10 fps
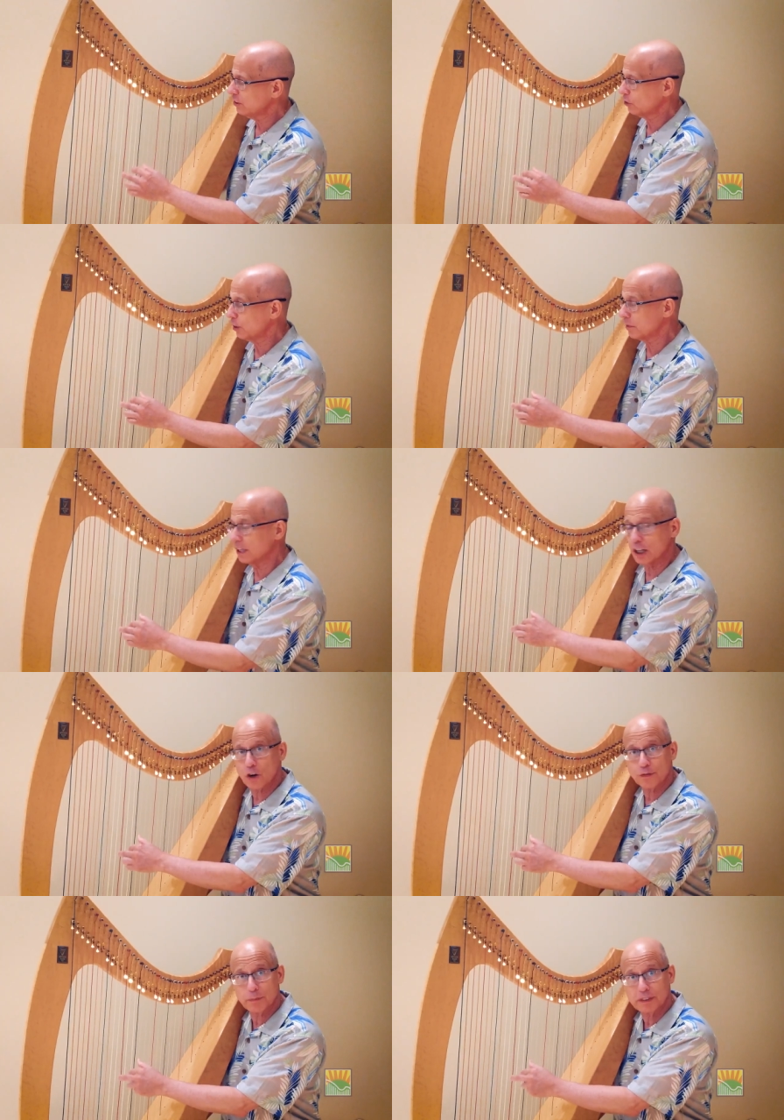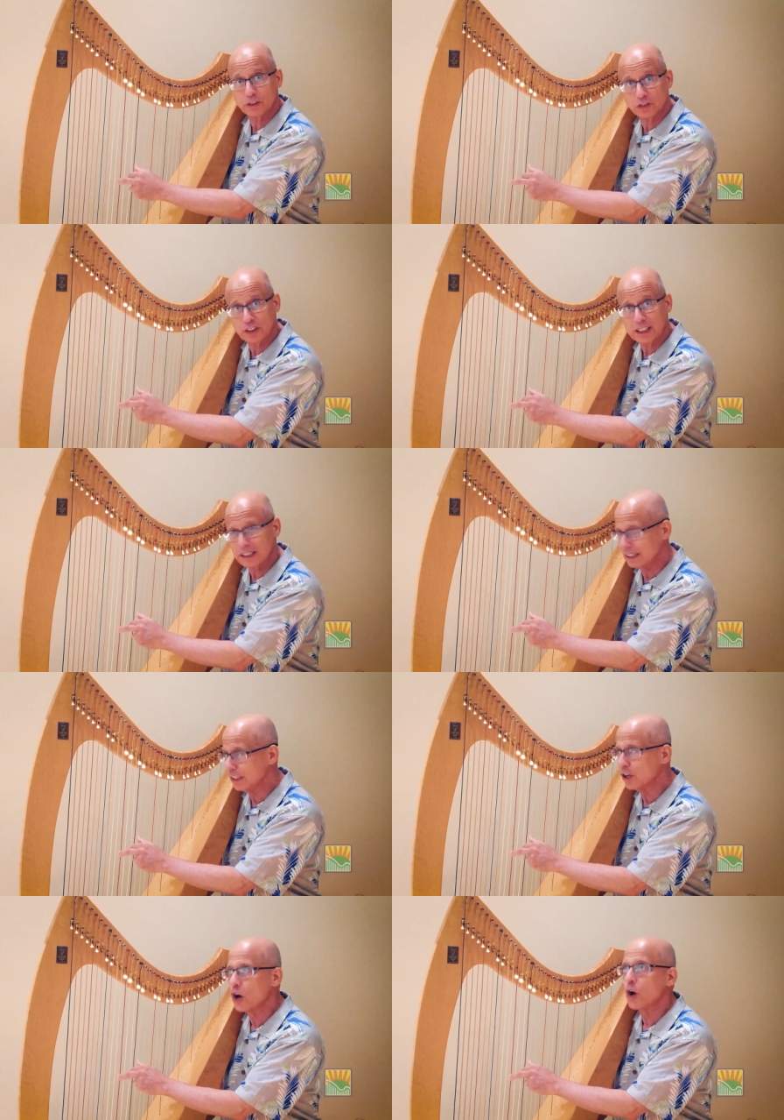So I'm going to go from the C.